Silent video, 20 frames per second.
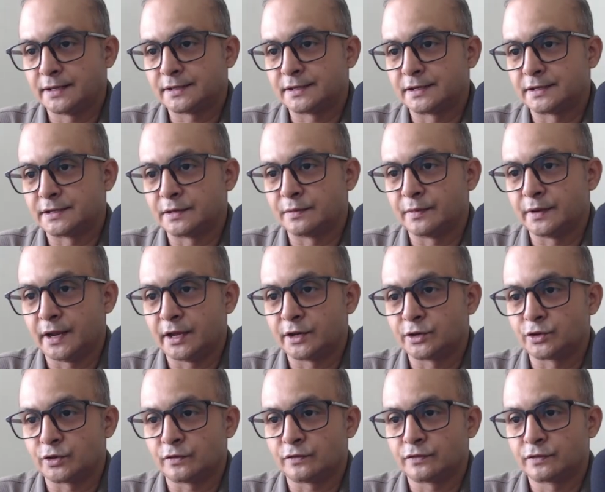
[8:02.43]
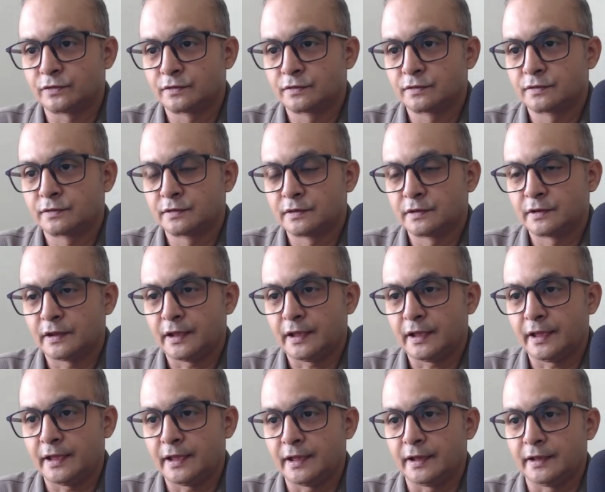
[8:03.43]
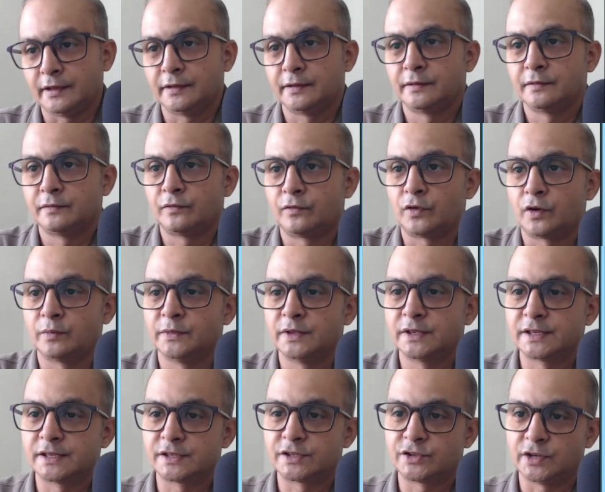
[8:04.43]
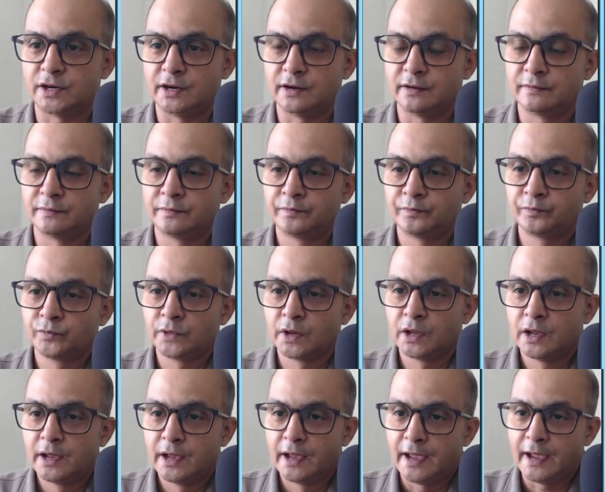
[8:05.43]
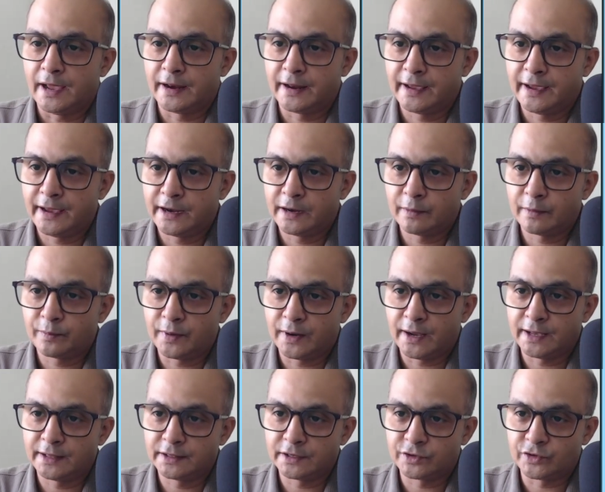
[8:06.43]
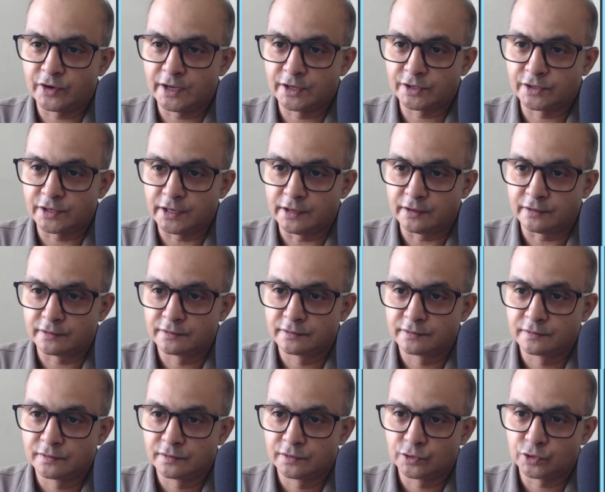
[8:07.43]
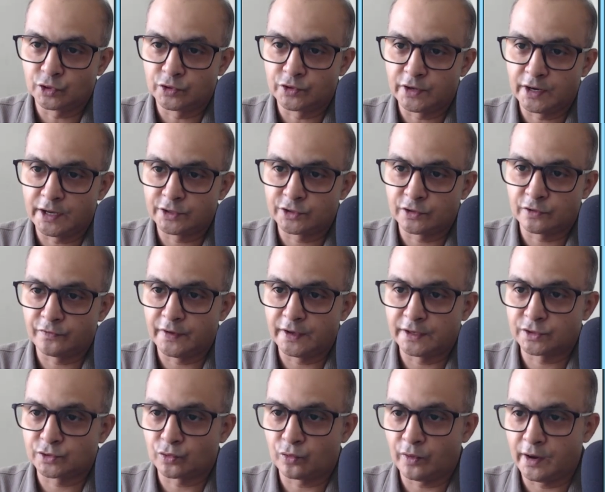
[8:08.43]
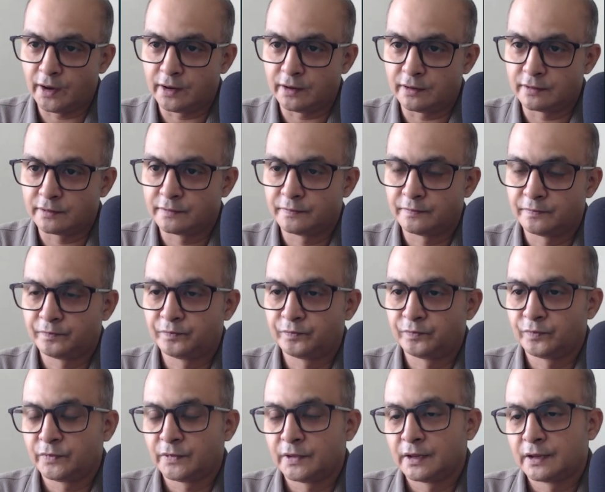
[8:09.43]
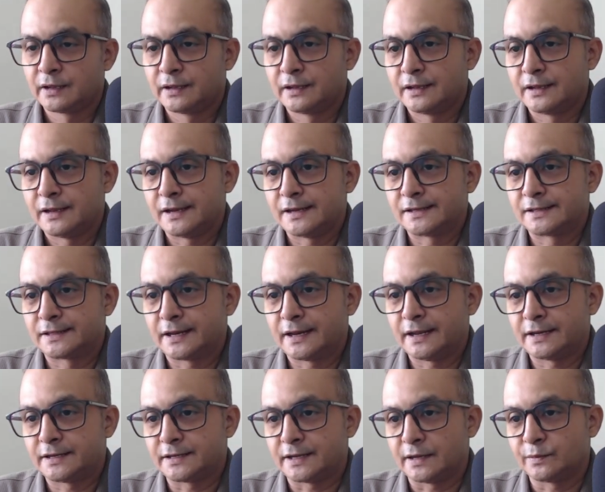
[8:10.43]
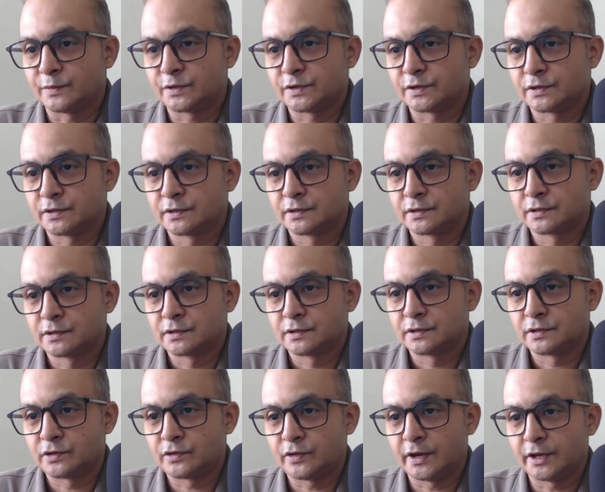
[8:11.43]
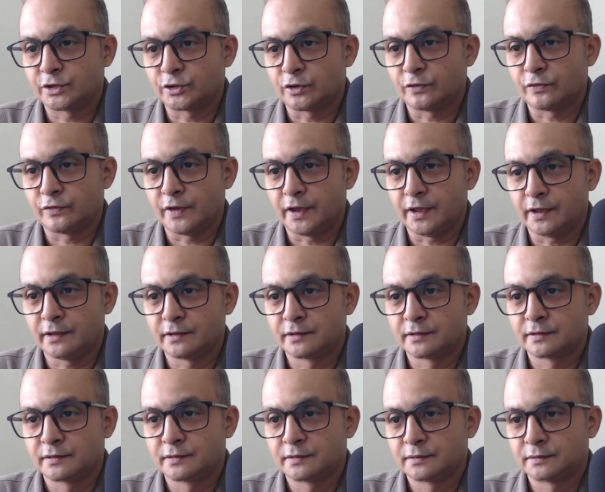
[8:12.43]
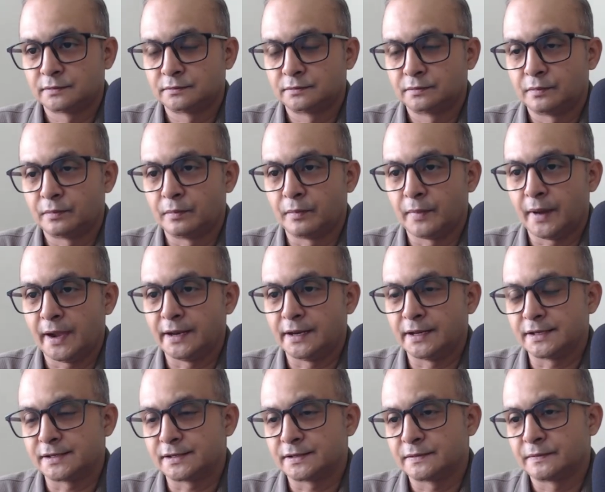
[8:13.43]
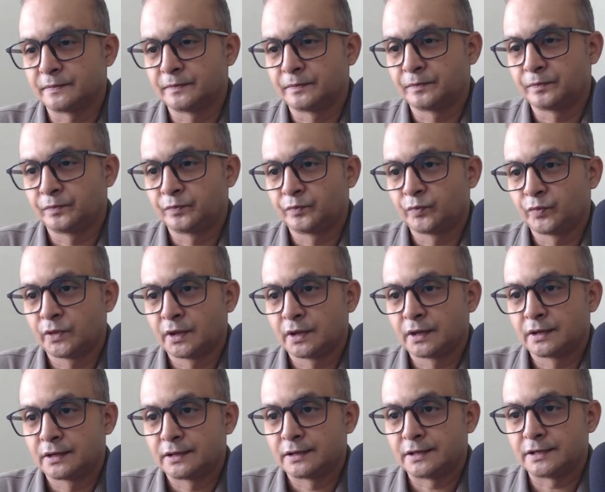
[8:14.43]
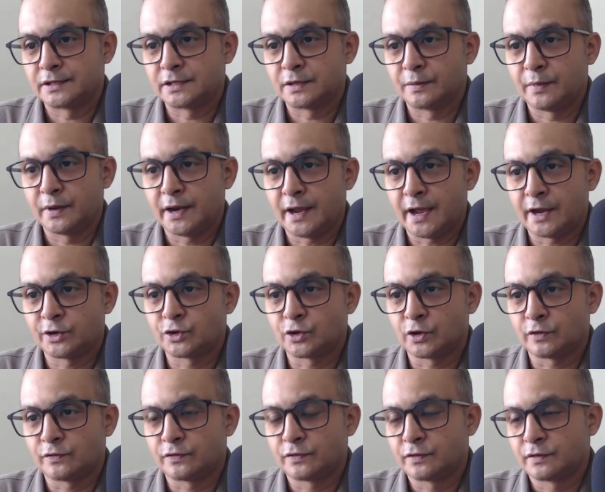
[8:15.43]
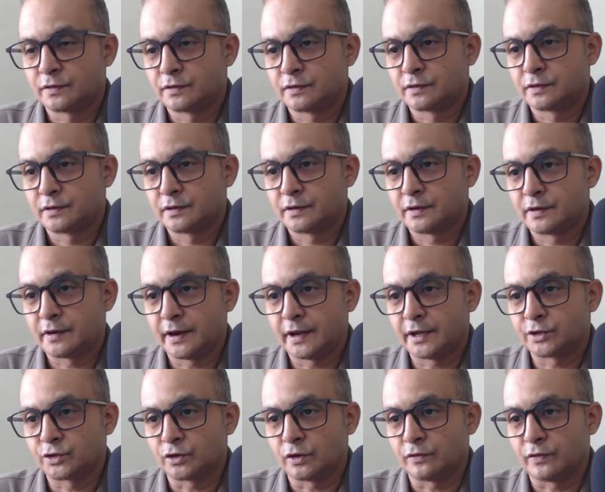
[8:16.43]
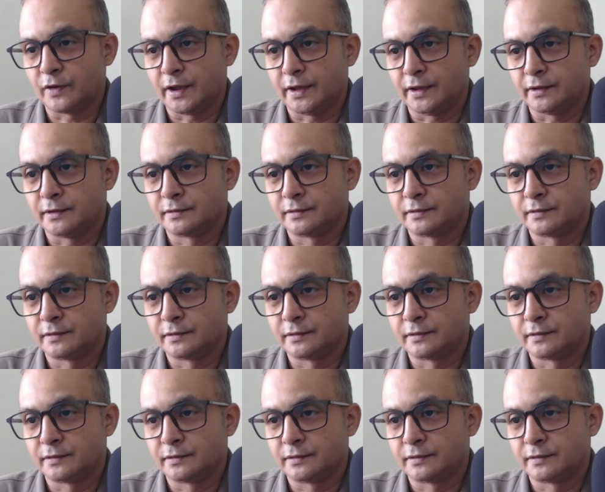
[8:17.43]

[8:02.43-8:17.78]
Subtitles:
determinant of AI from this star. And again I'm applying the trace here. The trace of A square is 3 times trace of A minus determinant of trace of I.